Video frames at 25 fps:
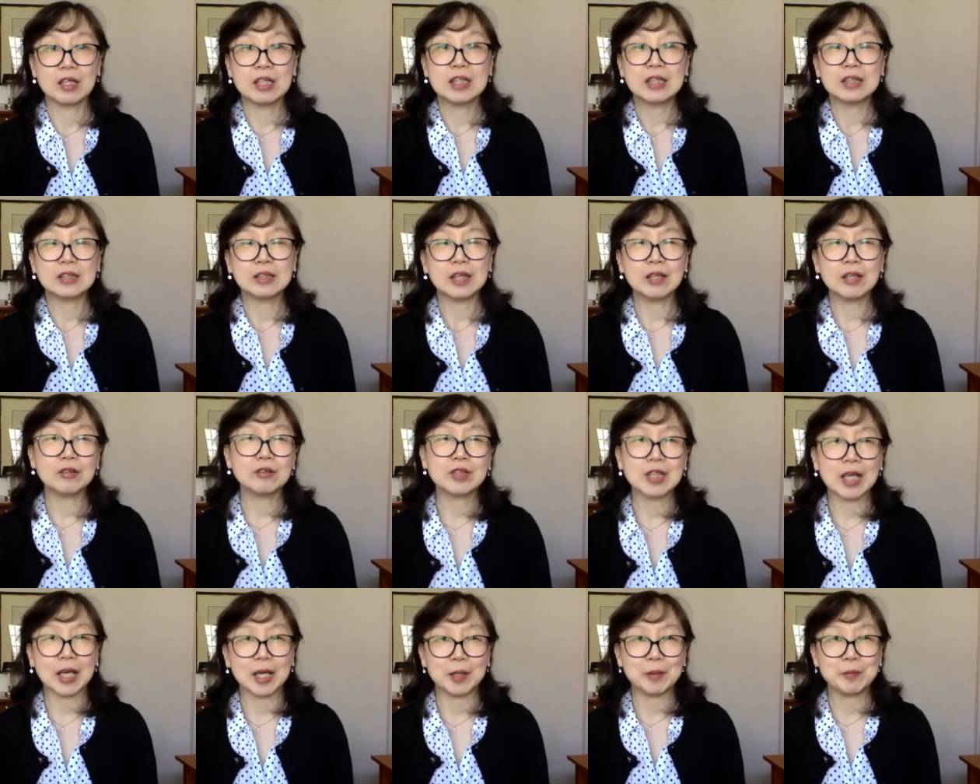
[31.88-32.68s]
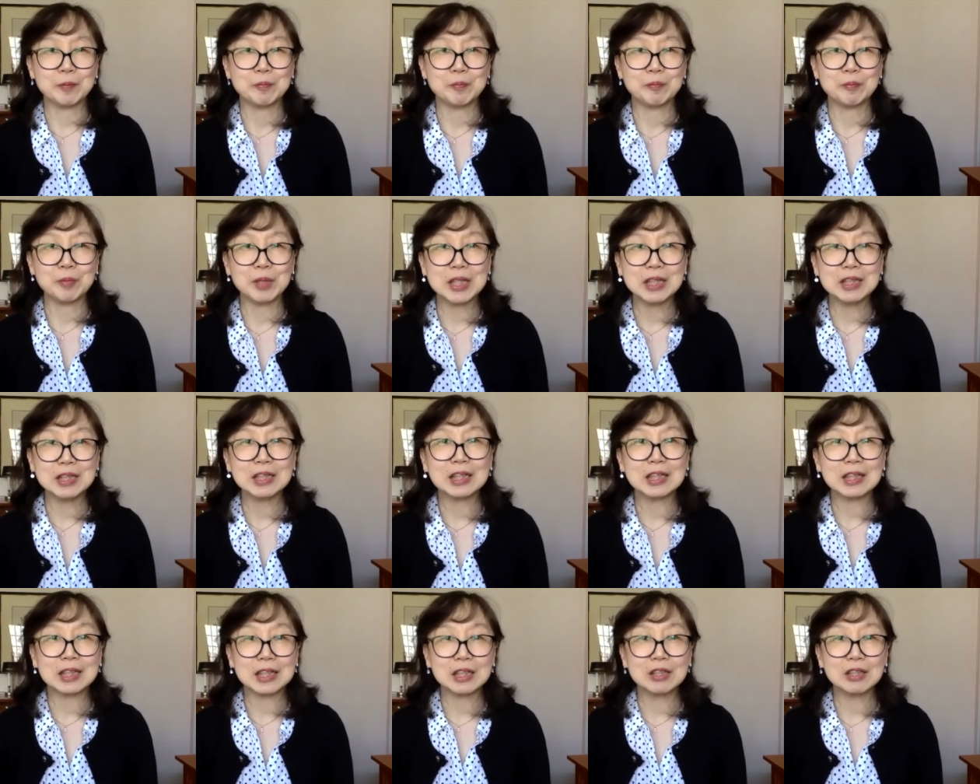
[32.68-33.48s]
The other day, being
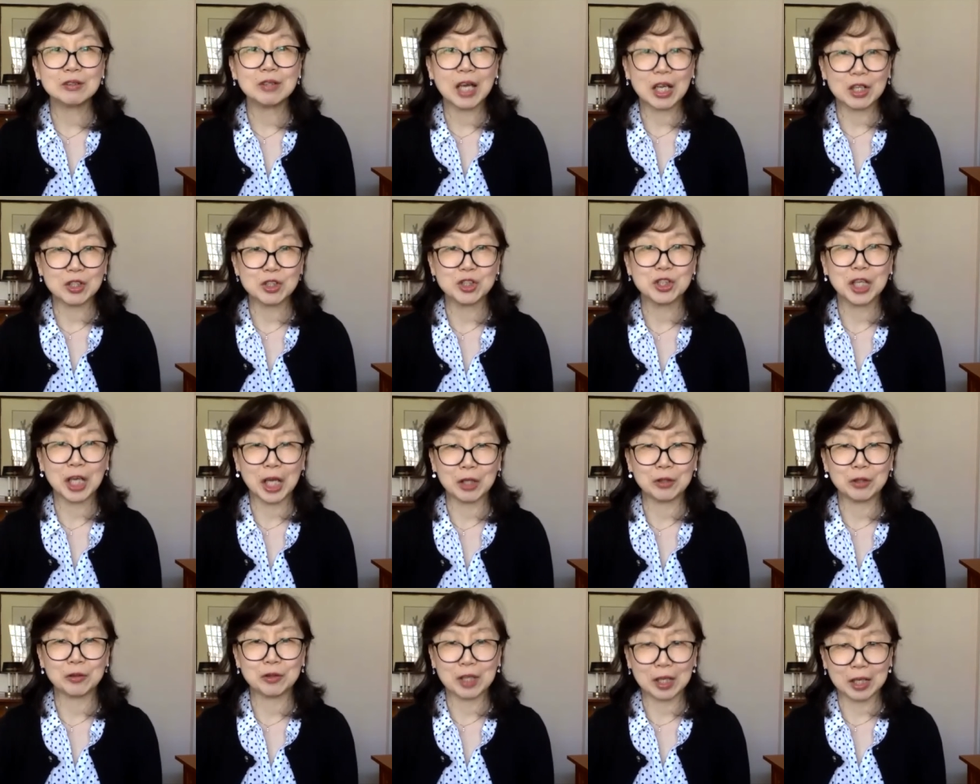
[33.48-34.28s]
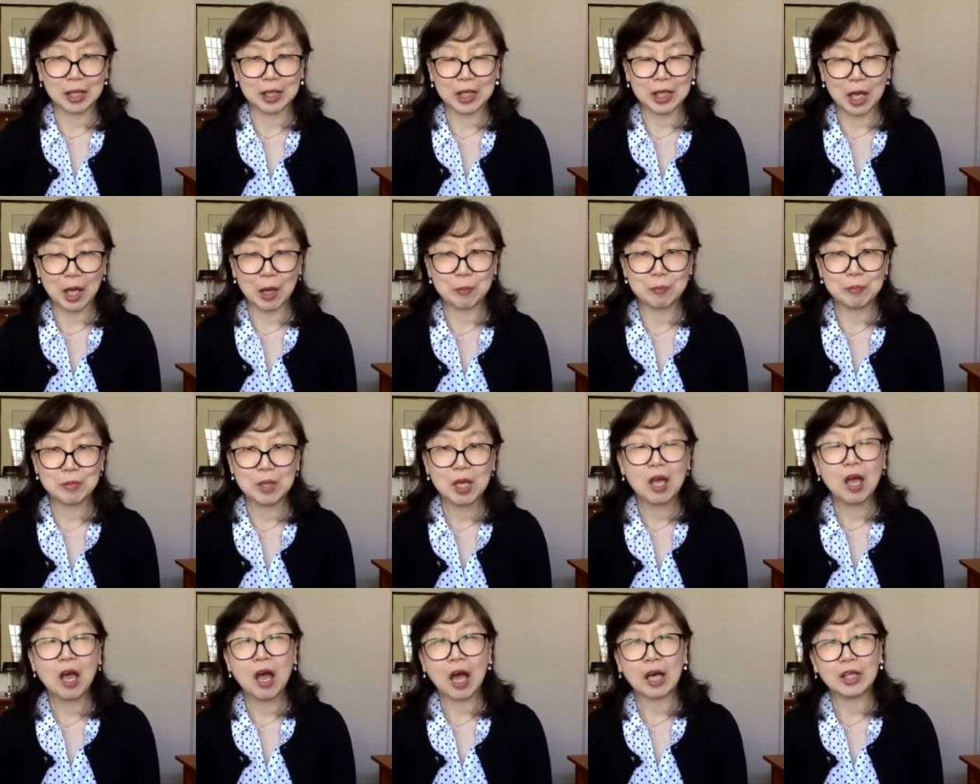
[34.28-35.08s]
the legal educator that I am,
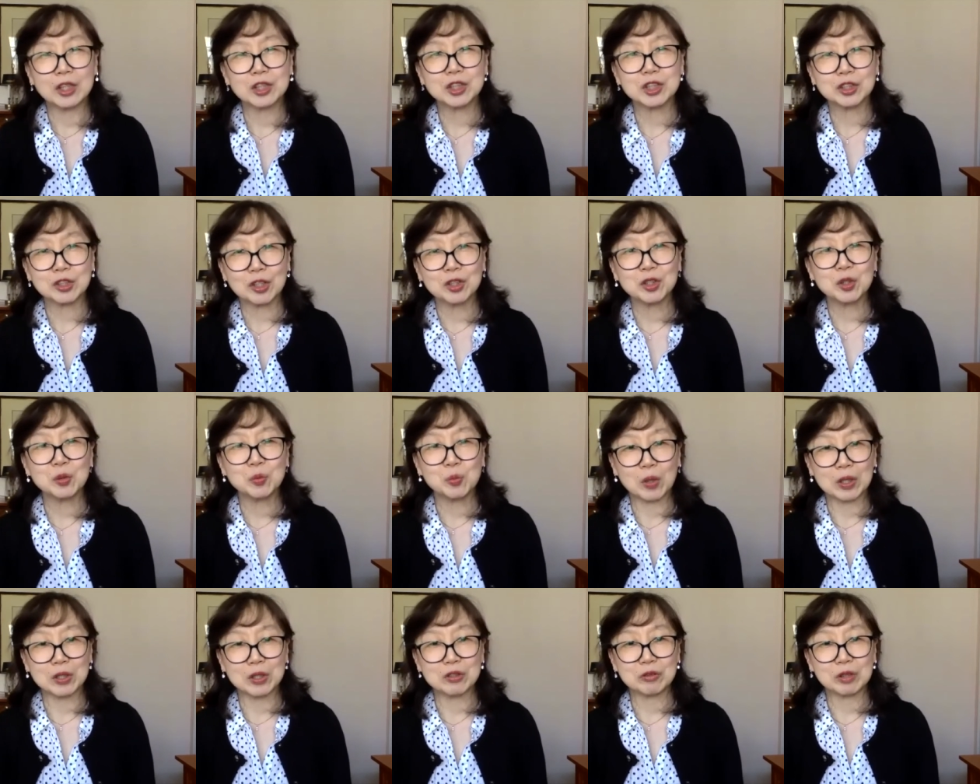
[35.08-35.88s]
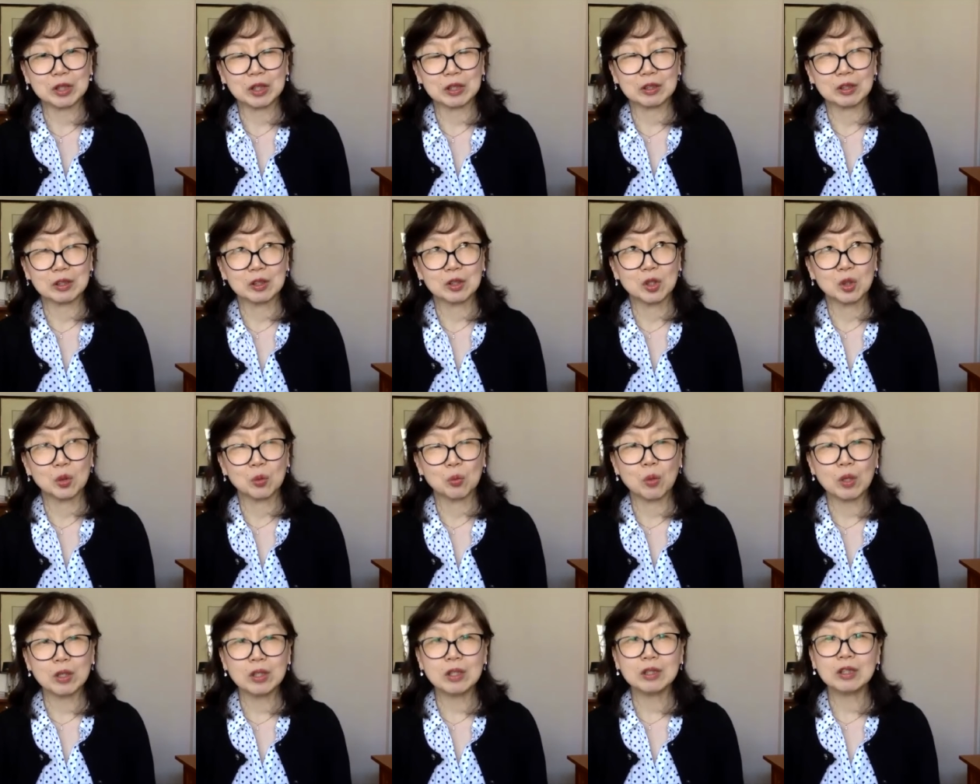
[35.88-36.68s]
I started wondering,
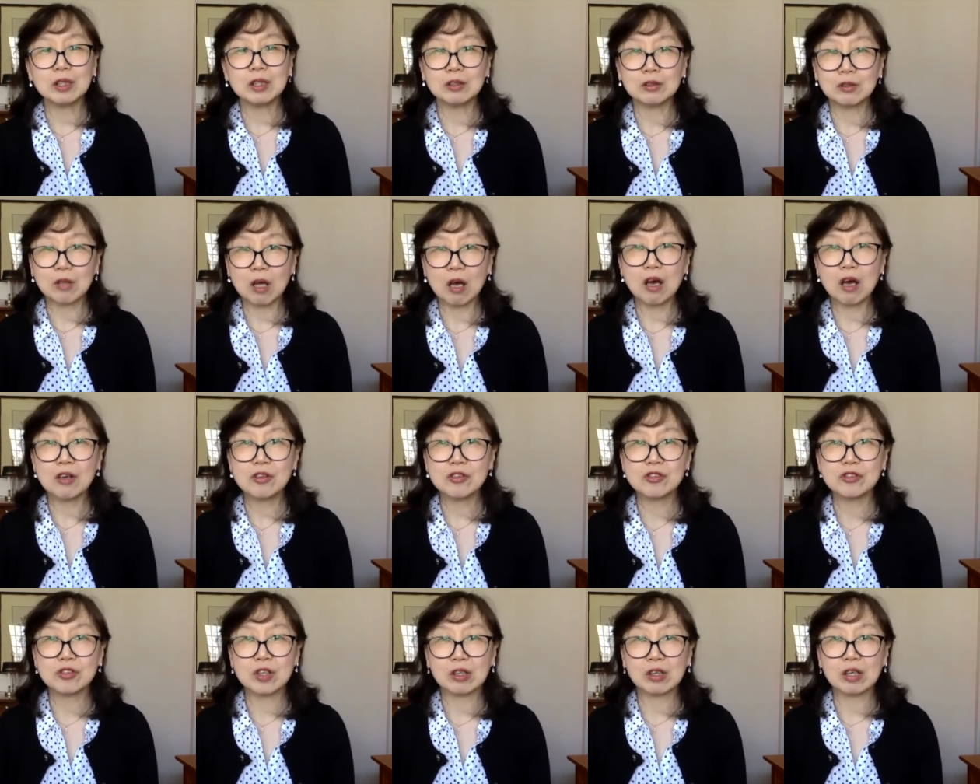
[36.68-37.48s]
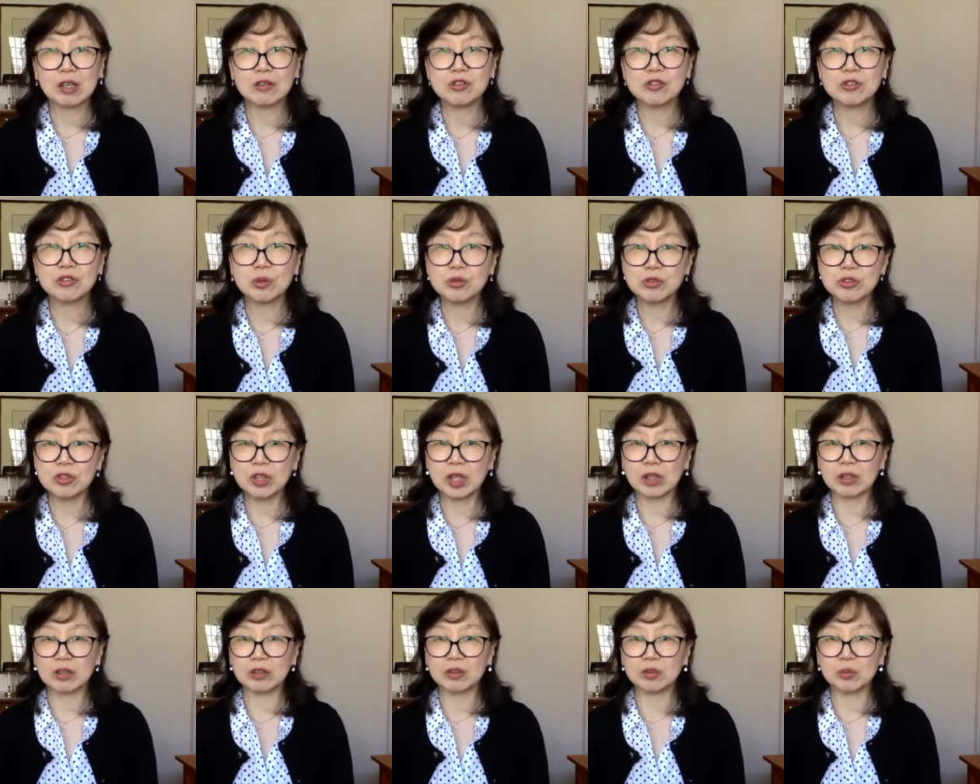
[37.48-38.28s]
what are the laws that are
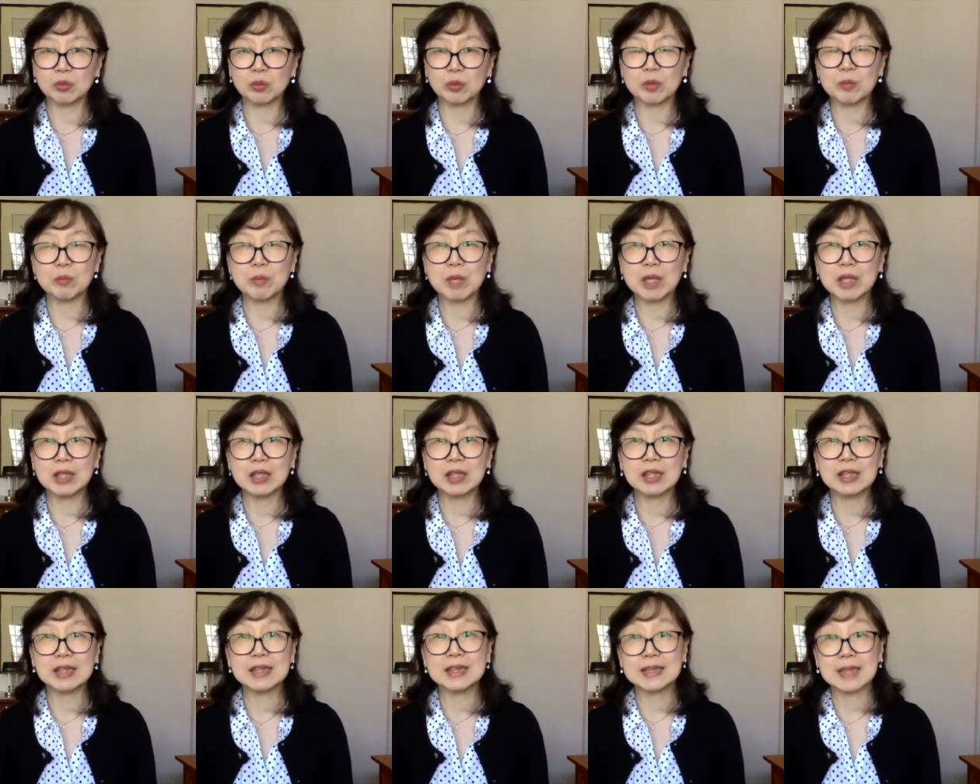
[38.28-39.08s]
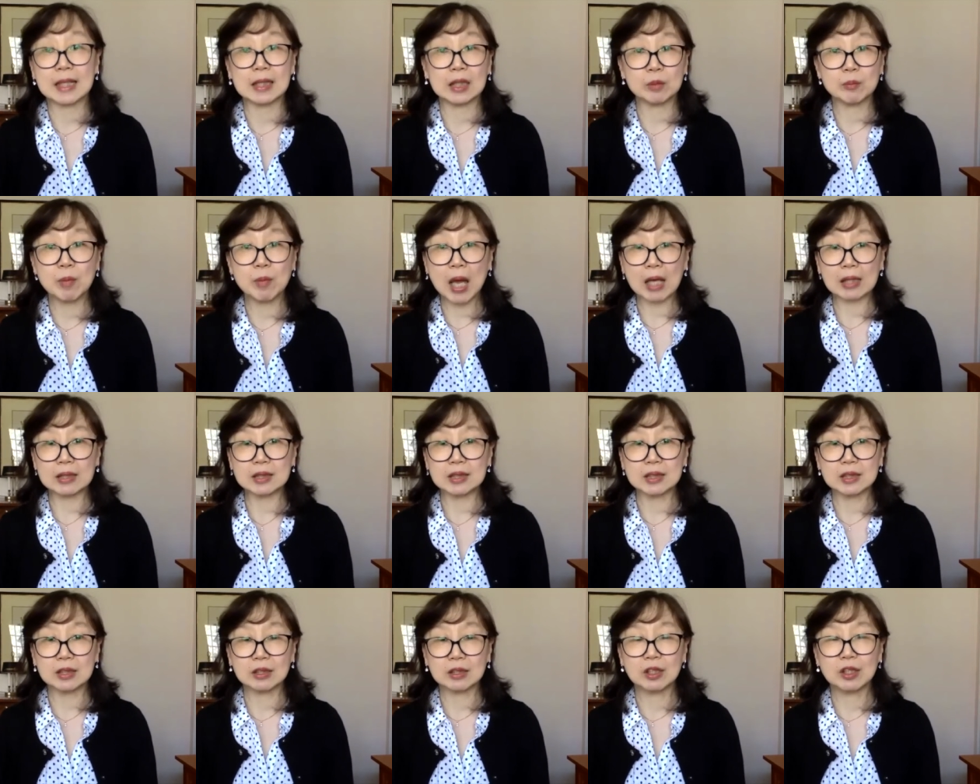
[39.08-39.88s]
associated with making and selling
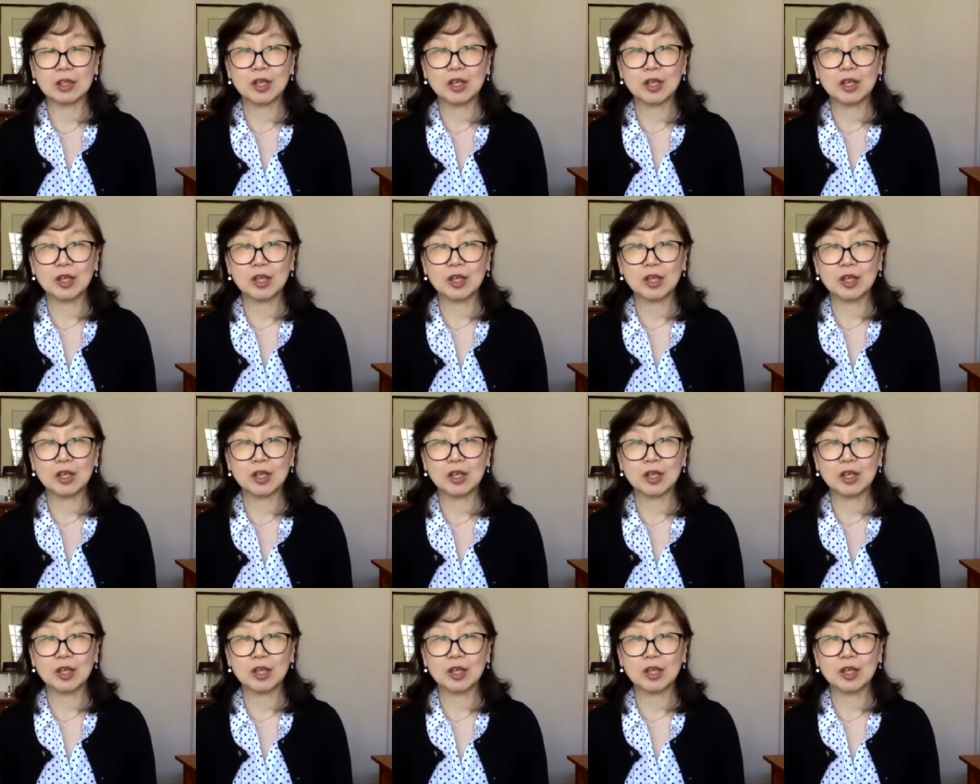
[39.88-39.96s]
masks?